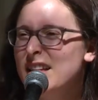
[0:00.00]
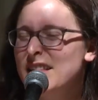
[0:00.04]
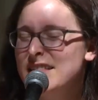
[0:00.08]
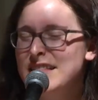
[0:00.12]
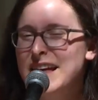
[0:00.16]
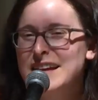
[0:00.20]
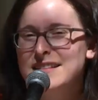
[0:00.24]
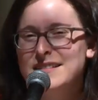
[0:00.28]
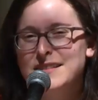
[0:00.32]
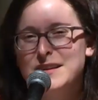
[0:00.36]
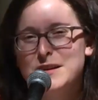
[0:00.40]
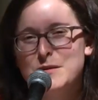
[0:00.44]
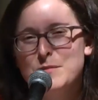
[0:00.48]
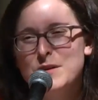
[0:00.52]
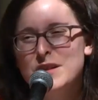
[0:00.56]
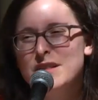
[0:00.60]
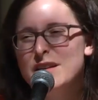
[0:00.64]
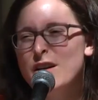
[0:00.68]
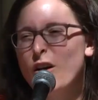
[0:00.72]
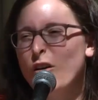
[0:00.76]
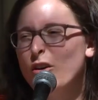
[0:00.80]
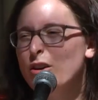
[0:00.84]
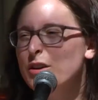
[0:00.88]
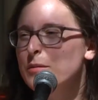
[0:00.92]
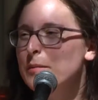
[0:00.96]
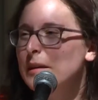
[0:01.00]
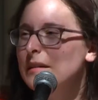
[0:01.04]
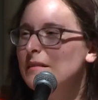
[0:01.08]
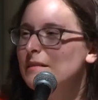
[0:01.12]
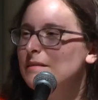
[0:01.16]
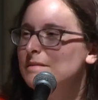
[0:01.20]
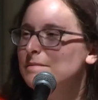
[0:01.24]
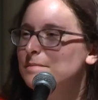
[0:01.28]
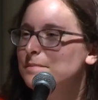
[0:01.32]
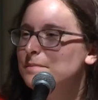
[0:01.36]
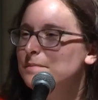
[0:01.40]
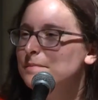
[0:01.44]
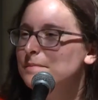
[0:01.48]
That's going to be the argument.
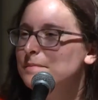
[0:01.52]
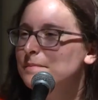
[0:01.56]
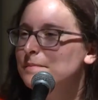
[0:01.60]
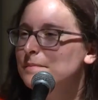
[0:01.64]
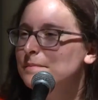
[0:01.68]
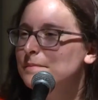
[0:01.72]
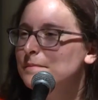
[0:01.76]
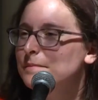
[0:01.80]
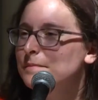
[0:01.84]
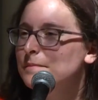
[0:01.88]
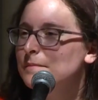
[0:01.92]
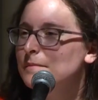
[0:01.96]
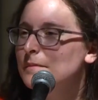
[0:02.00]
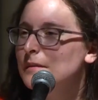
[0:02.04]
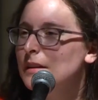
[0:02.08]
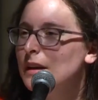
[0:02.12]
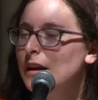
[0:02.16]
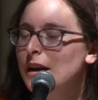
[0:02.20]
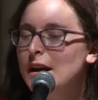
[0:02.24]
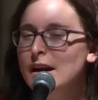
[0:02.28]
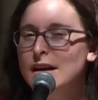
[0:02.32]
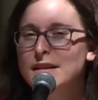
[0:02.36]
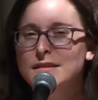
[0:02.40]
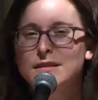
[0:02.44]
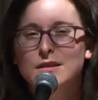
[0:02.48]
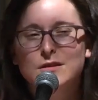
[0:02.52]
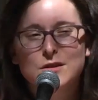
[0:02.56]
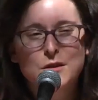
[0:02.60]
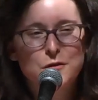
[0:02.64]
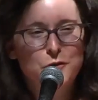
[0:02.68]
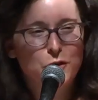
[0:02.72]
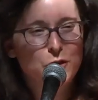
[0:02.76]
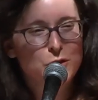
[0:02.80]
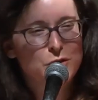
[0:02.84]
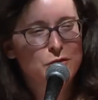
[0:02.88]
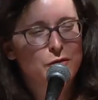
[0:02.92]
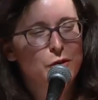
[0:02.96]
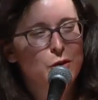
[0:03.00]
Does the
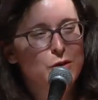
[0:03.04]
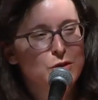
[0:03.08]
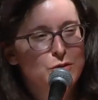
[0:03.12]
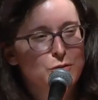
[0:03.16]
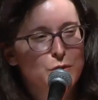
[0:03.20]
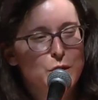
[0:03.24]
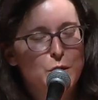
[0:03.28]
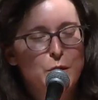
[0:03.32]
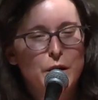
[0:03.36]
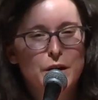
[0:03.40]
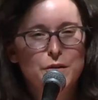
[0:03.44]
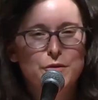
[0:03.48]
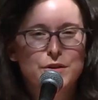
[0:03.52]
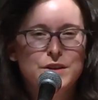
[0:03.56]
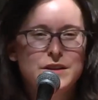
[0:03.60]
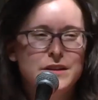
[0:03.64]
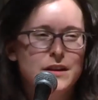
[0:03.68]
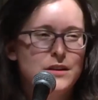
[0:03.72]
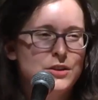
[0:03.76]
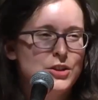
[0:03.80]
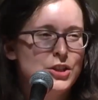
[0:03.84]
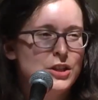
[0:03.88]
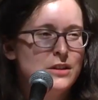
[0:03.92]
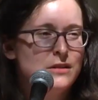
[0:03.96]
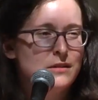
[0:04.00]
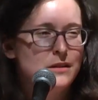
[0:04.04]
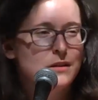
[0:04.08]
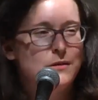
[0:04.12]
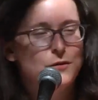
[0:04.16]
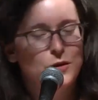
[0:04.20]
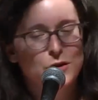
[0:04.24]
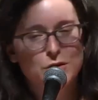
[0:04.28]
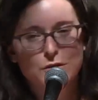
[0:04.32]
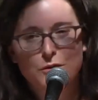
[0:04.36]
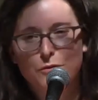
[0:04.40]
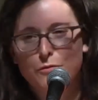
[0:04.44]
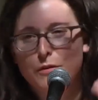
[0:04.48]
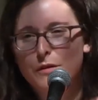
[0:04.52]
first verse require intention? Do the
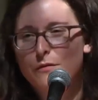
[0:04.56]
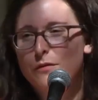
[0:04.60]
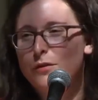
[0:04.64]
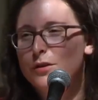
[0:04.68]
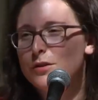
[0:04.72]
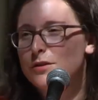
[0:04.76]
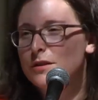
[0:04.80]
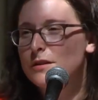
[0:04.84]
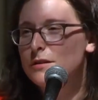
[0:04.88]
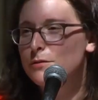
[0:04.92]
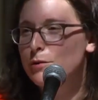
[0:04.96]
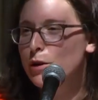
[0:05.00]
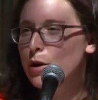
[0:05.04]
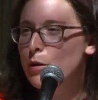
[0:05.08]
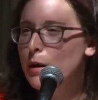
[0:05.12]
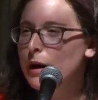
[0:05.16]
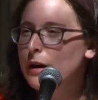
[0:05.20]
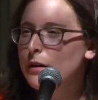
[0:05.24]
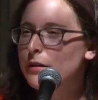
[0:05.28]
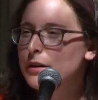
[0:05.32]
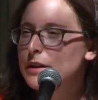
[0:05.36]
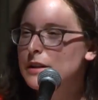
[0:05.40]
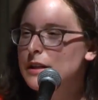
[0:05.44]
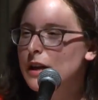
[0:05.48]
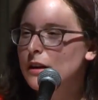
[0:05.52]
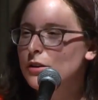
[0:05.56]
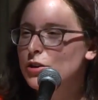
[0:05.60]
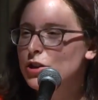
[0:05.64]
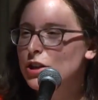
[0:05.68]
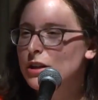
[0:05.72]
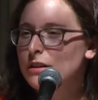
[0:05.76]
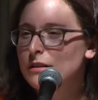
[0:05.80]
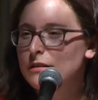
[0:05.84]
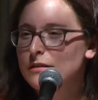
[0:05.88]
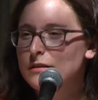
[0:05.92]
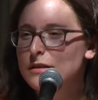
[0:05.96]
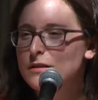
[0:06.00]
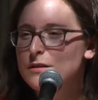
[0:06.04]
first 3 verses require
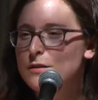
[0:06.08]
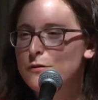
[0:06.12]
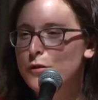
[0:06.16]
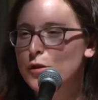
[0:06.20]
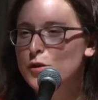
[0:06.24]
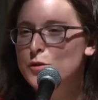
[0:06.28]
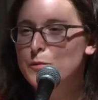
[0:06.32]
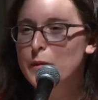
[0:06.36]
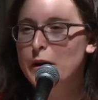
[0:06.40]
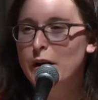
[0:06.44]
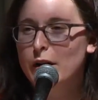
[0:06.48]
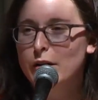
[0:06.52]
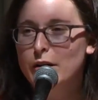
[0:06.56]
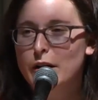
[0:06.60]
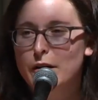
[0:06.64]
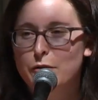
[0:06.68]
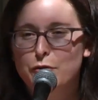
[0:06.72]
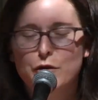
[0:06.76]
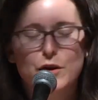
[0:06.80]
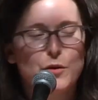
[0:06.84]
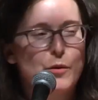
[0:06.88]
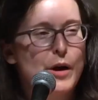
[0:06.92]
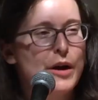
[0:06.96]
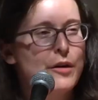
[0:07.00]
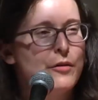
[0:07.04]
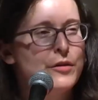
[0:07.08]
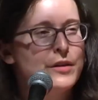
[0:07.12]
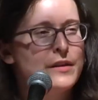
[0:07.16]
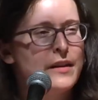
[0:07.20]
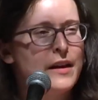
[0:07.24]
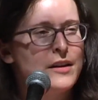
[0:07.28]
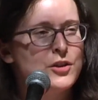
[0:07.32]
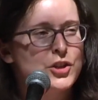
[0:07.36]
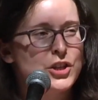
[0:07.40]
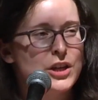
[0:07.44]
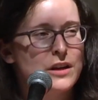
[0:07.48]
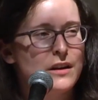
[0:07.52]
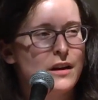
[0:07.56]
intention? Does the first paragraph require
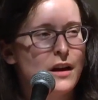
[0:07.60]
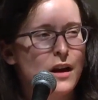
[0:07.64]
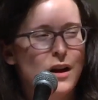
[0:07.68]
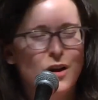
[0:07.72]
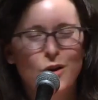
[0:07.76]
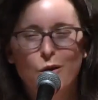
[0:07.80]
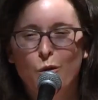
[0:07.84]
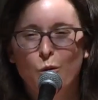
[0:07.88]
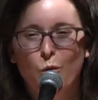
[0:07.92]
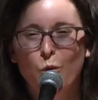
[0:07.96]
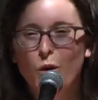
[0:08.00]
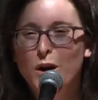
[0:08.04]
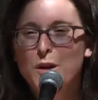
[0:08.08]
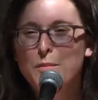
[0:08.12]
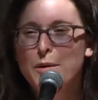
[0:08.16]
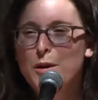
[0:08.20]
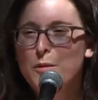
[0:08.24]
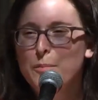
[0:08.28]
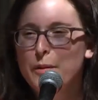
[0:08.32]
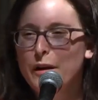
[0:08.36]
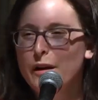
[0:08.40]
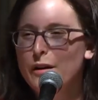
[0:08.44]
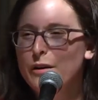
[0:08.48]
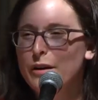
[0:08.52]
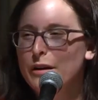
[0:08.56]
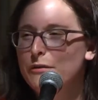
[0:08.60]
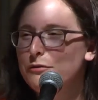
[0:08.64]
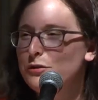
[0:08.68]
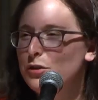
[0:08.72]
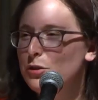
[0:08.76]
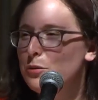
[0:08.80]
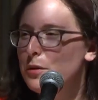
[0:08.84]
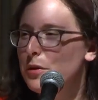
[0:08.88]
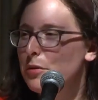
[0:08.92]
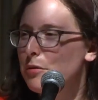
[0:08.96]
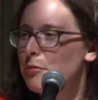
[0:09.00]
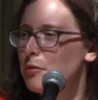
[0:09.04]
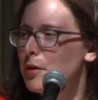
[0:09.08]
intention? What about paragraph 2
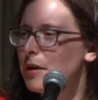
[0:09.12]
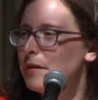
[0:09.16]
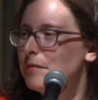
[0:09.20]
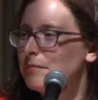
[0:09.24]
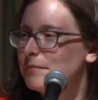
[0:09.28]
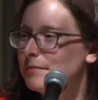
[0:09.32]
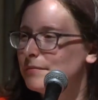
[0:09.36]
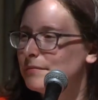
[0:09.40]
and 3?